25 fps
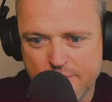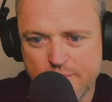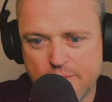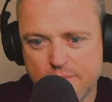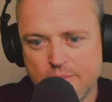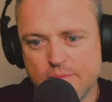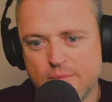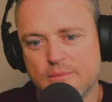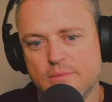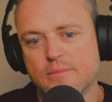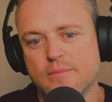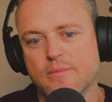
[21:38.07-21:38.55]

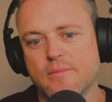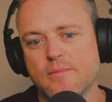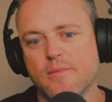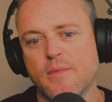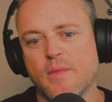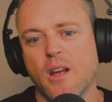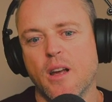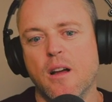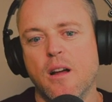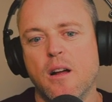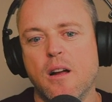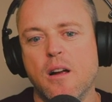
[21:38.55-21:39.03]
want everything
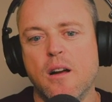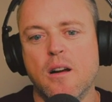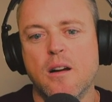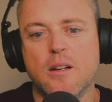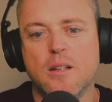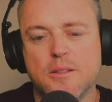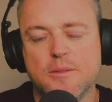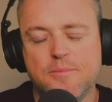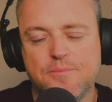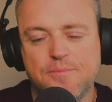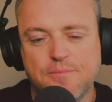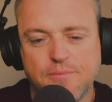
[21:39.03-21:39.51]
now. They want it
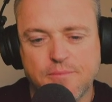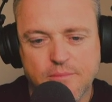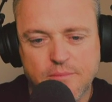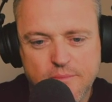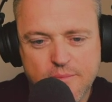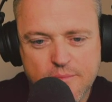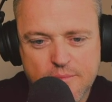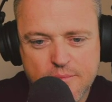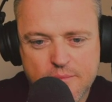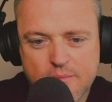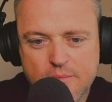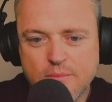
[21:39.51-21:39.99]
yesterday.
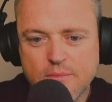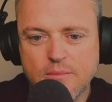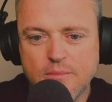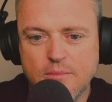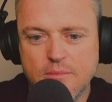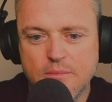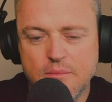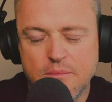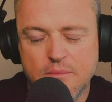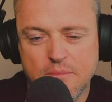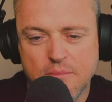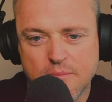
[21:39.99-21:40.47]
They don't want to
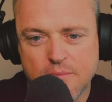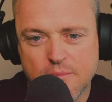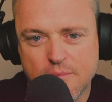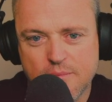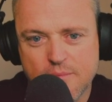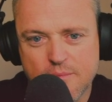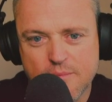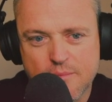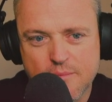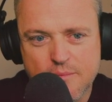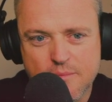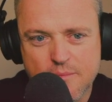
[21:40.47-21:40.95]
work for
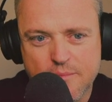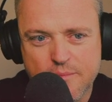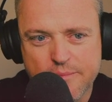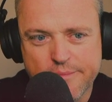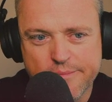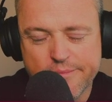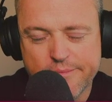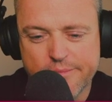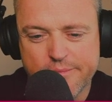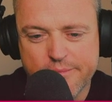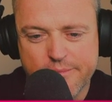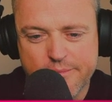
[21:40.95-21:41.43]
it.
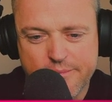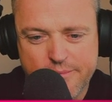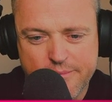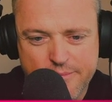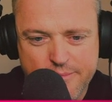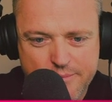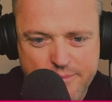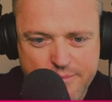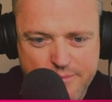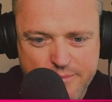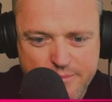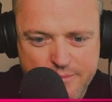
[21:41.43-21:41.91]
And
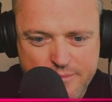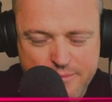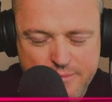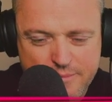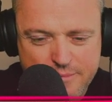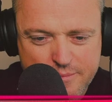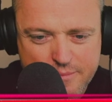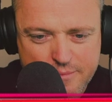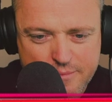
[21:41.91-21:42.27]
I couldn't